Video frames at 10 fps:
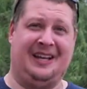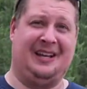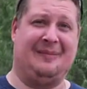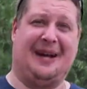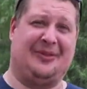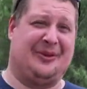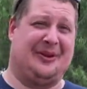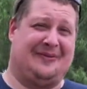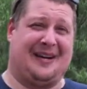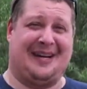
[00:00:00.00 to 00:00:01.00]
About
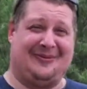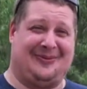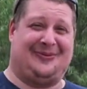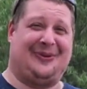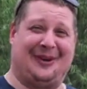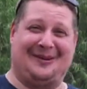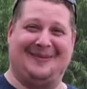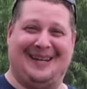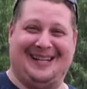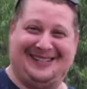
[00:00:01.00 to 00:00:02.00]
35, 40
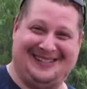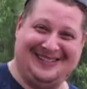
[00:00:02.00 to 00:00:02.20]
minutes.